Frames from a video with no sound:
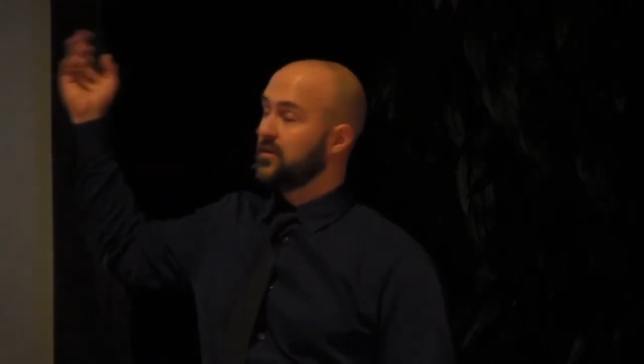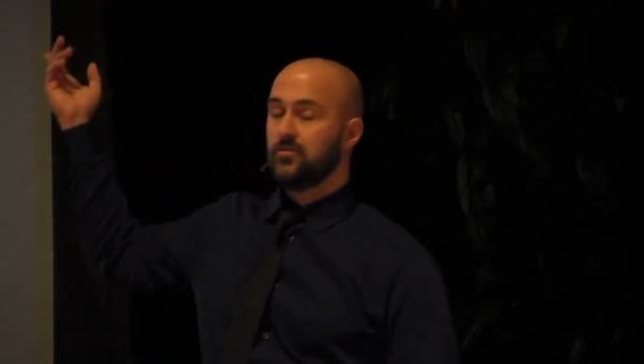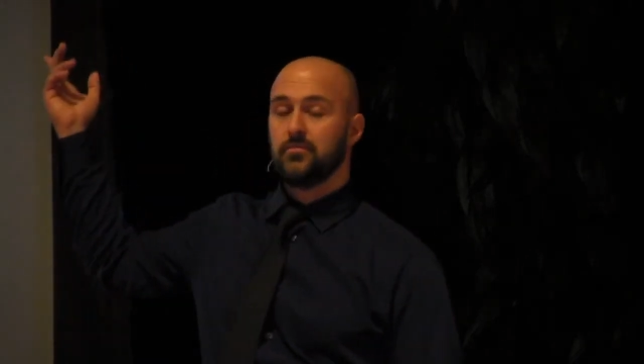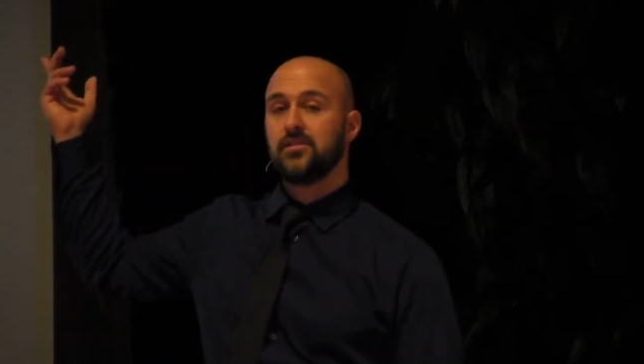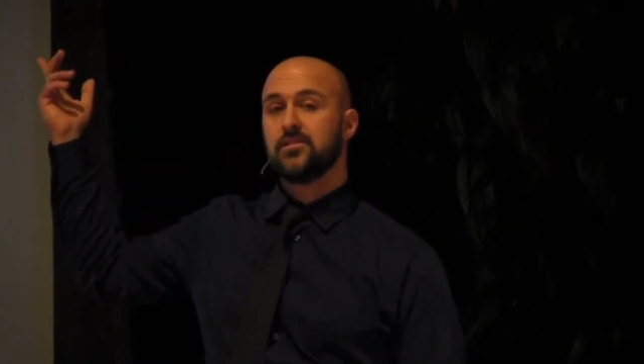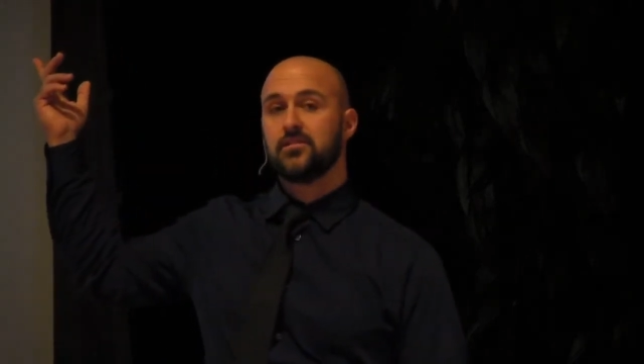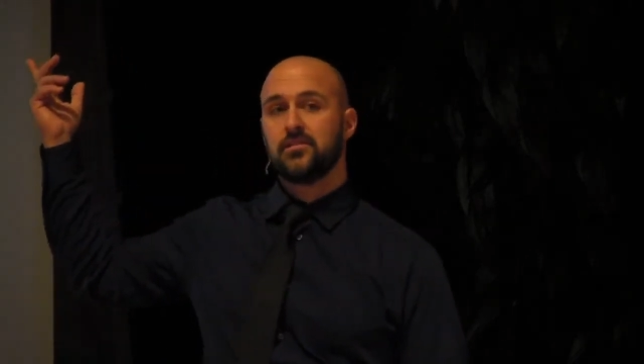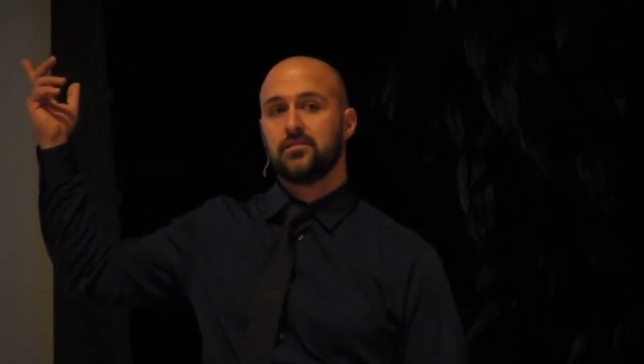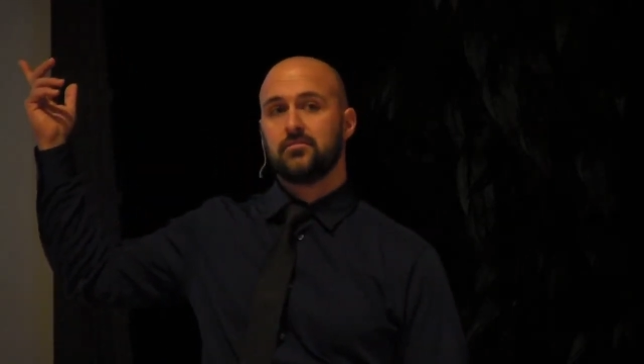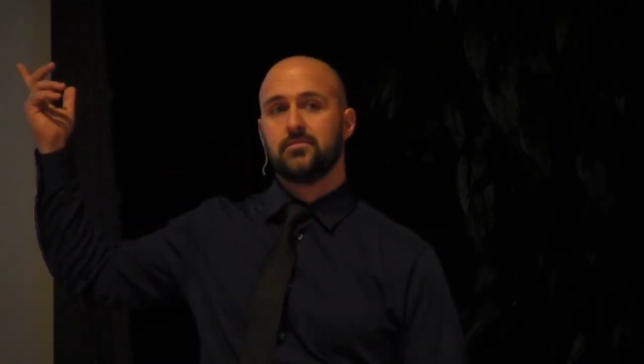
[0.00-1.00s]
information
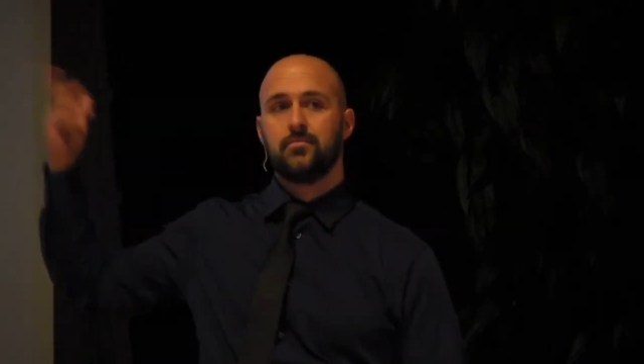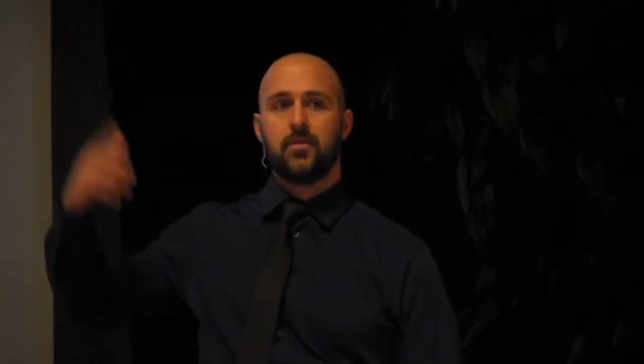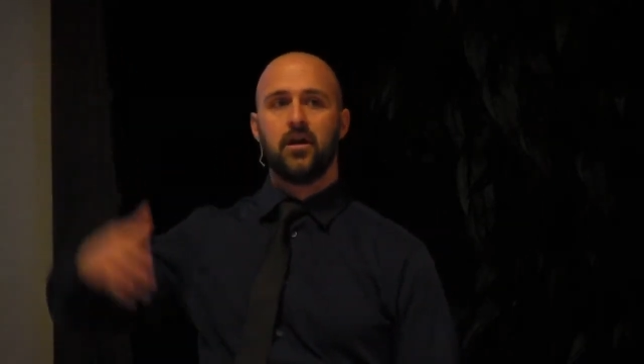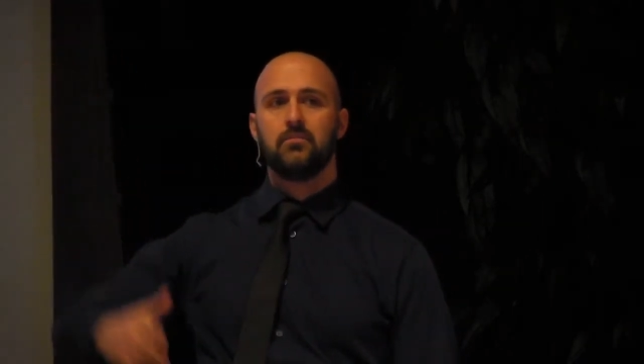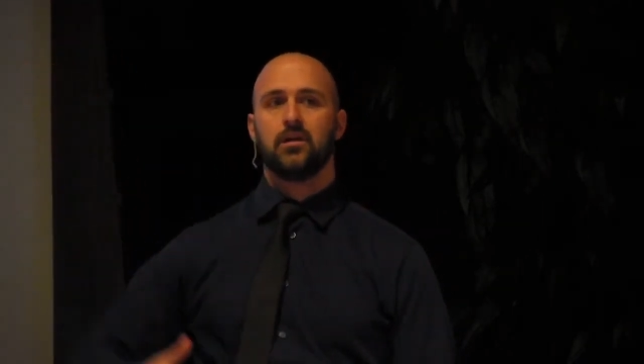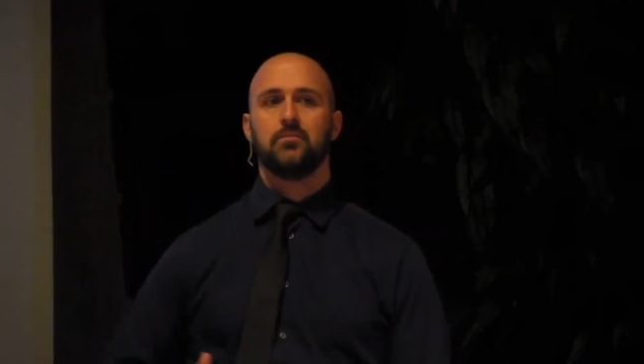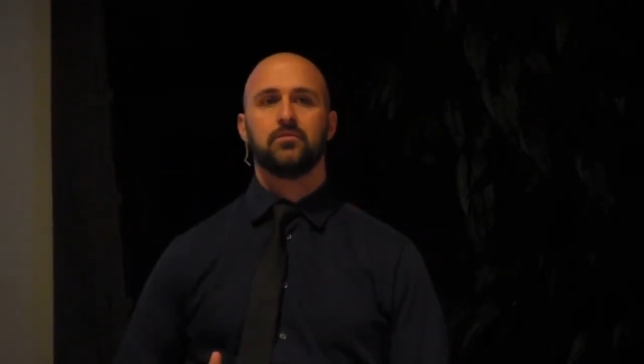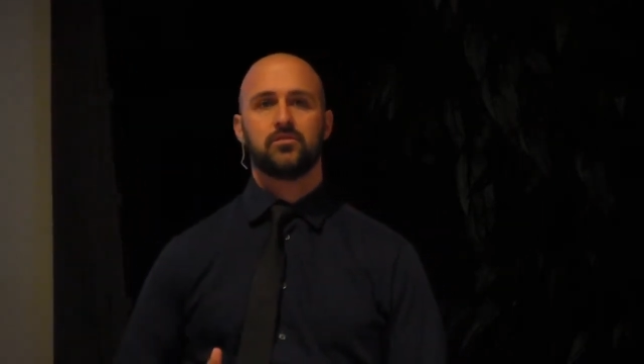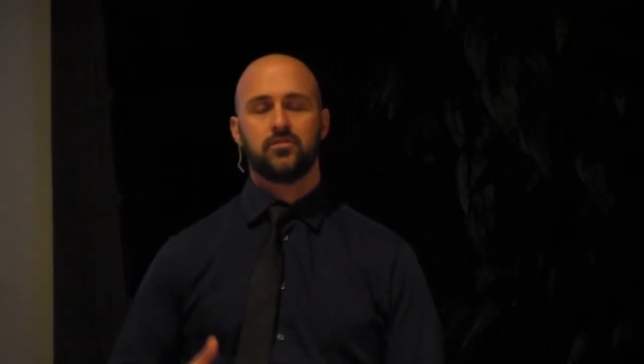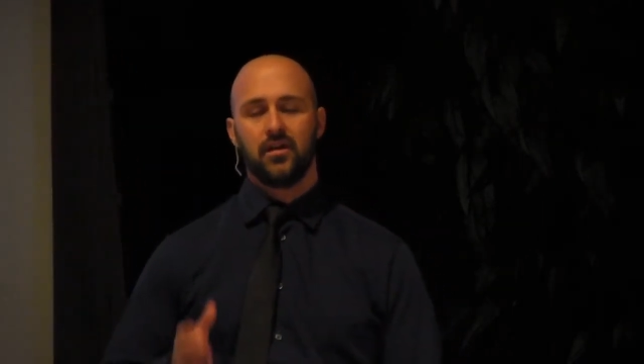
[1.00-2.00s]
systems, I am
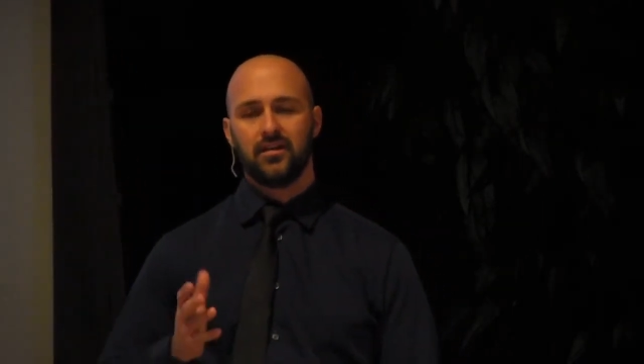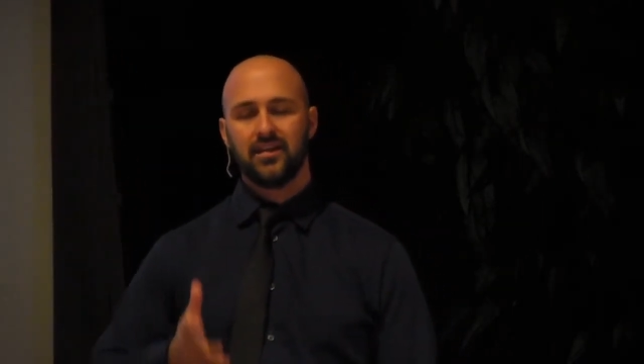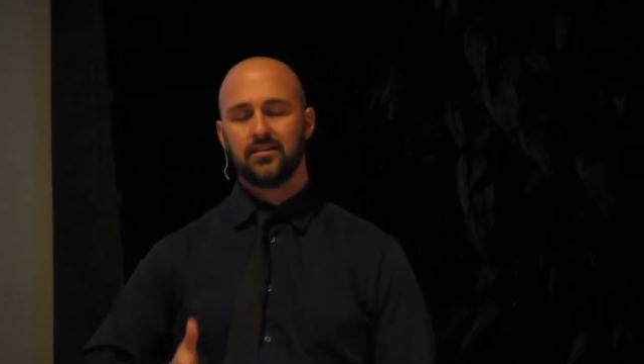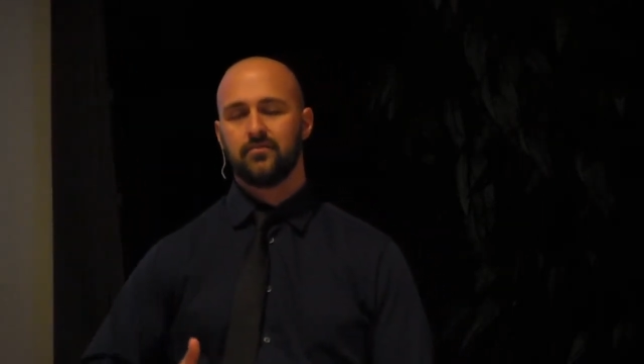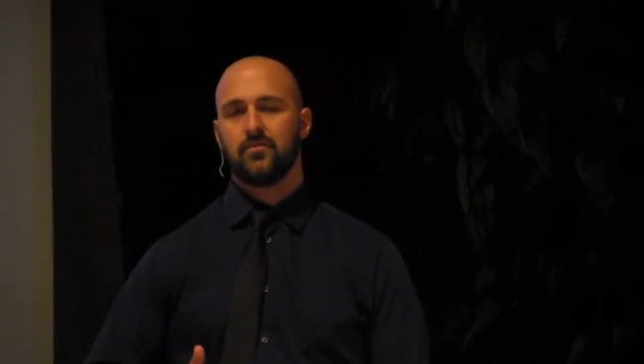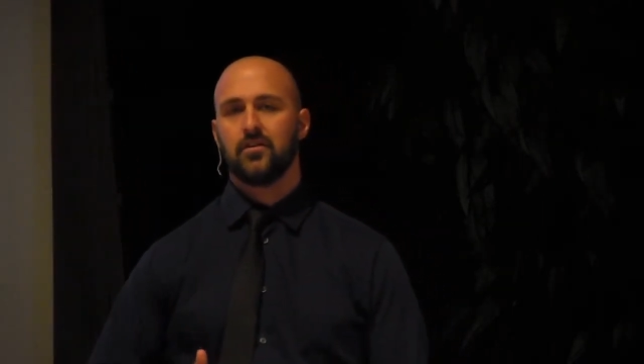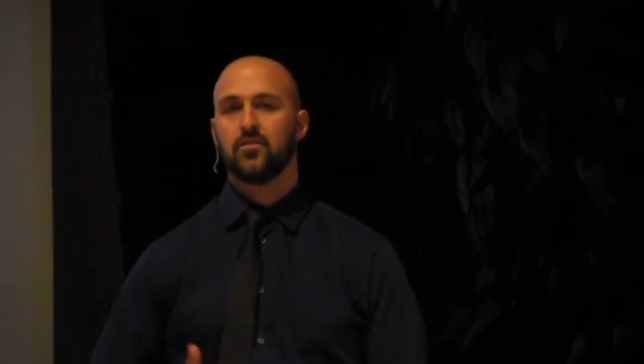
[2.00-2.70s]
able to identify